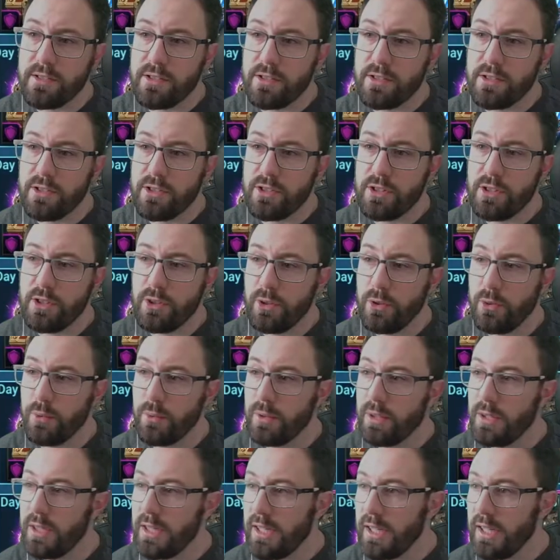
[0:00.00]
2
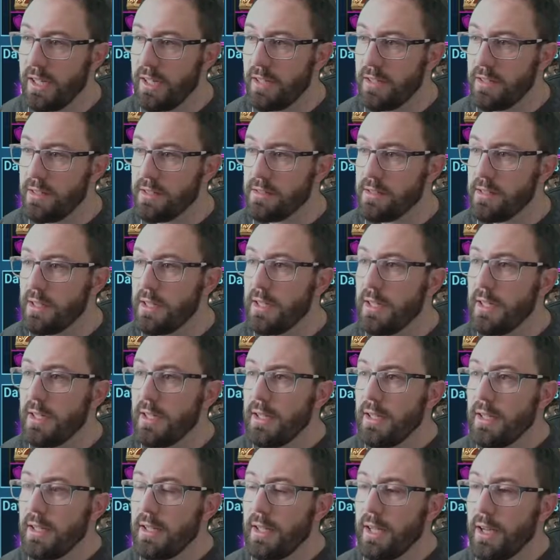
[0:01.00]
years.
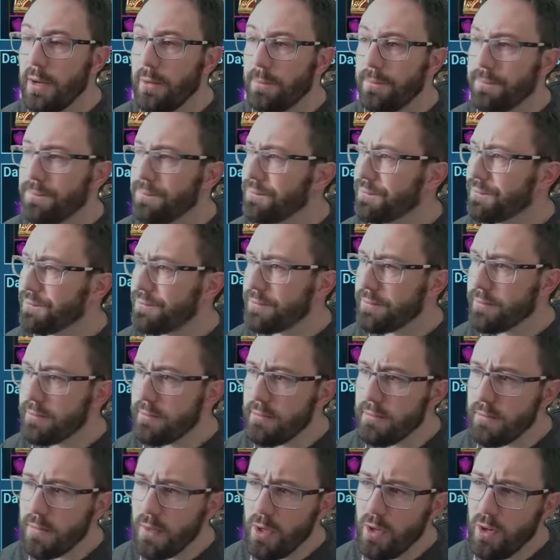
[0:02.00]
Now
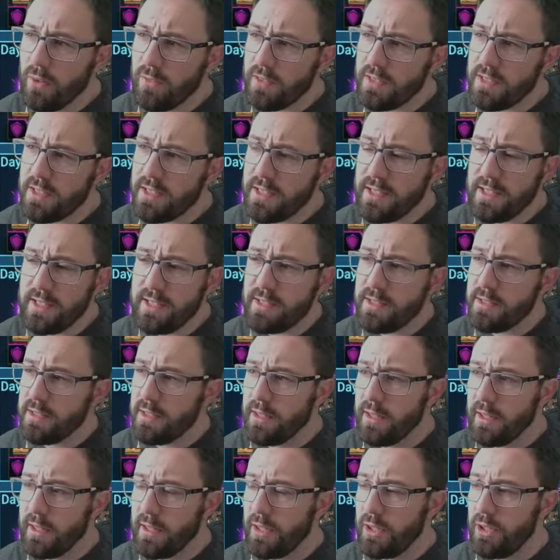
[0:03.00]
obviously this is
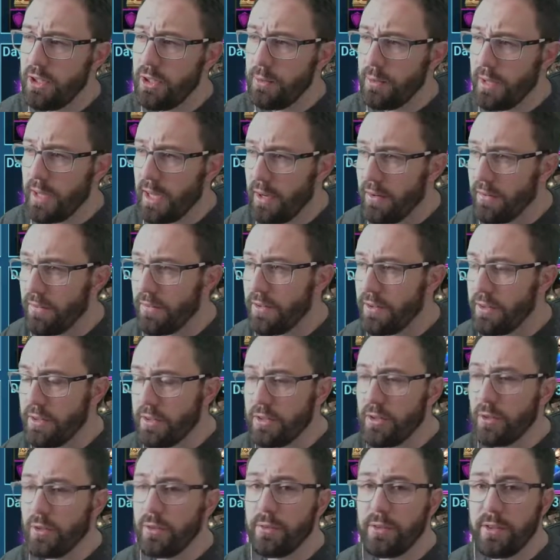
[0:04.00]
a new account for the
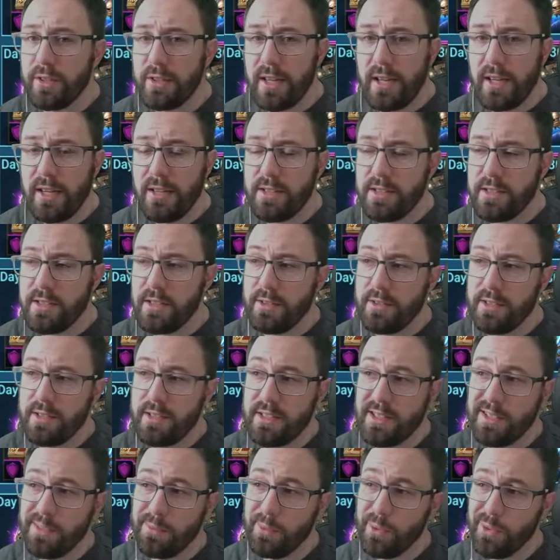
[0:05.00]
$1 a day series.
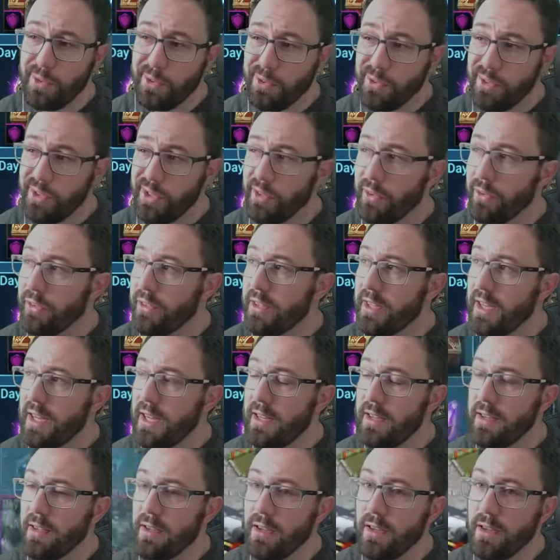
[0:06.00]
We're only on day
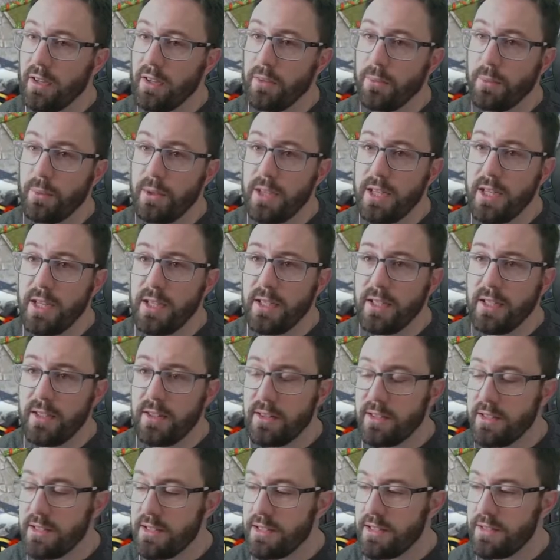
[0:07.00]
9. We're nearly at
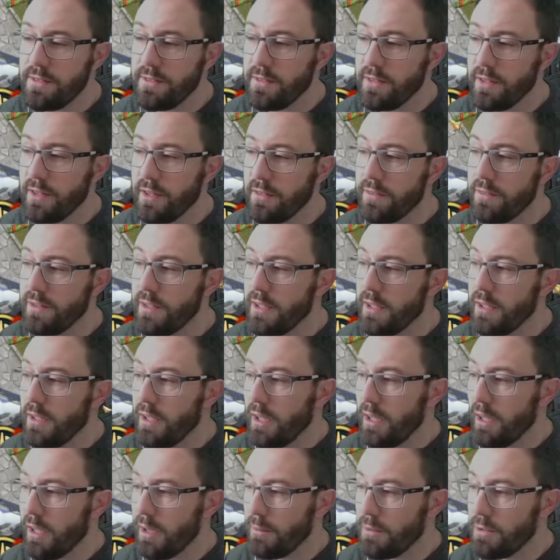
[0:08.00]
35,
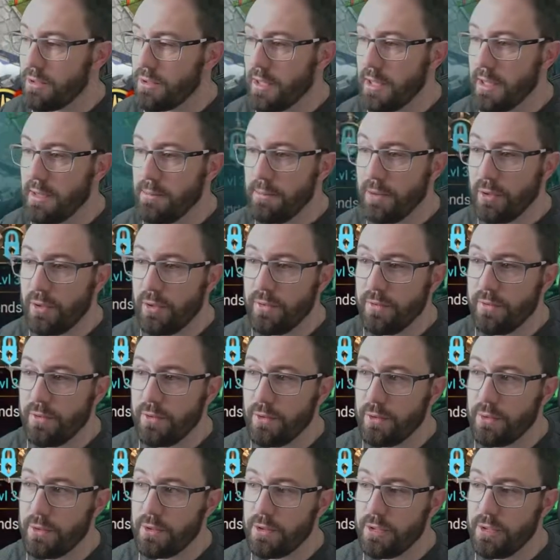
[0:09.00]
which I am looking
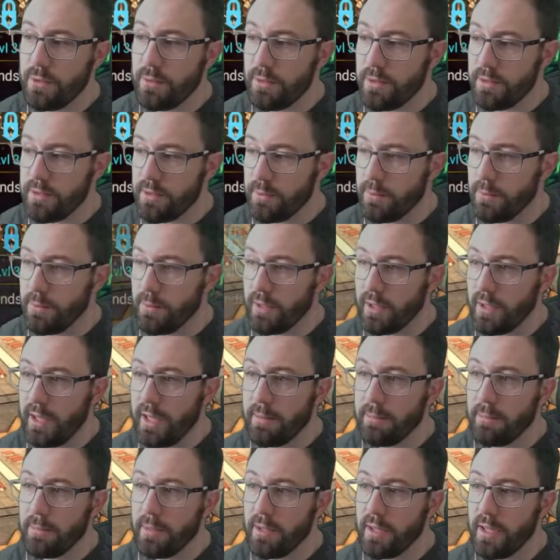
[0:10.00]
forward to because I want to get
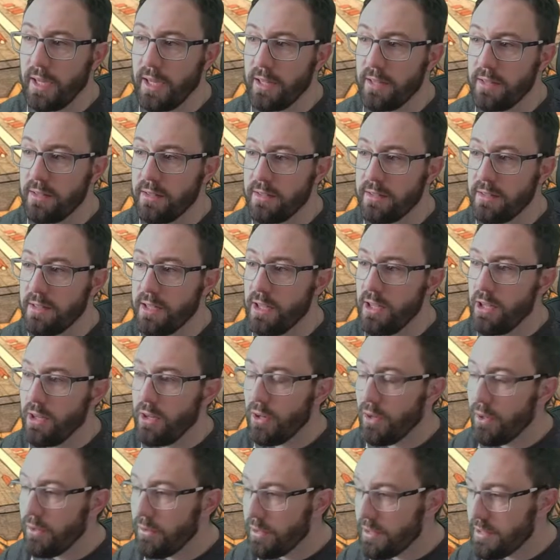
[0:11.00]
my hands
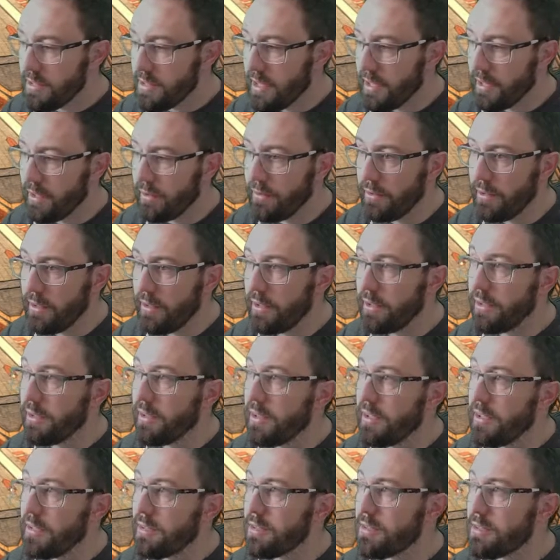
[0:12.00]
on the tag arena
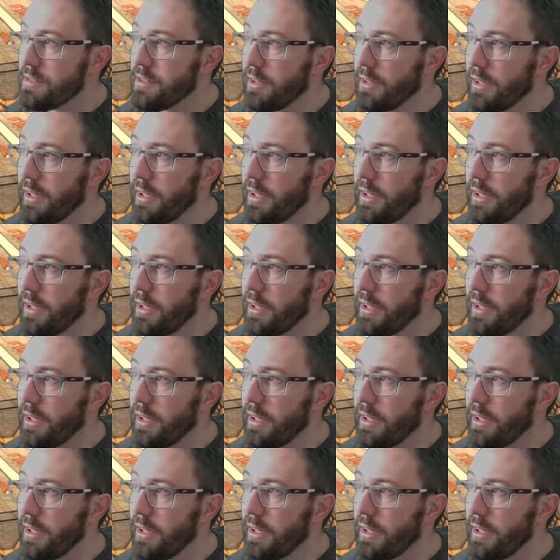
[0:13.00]
to start getting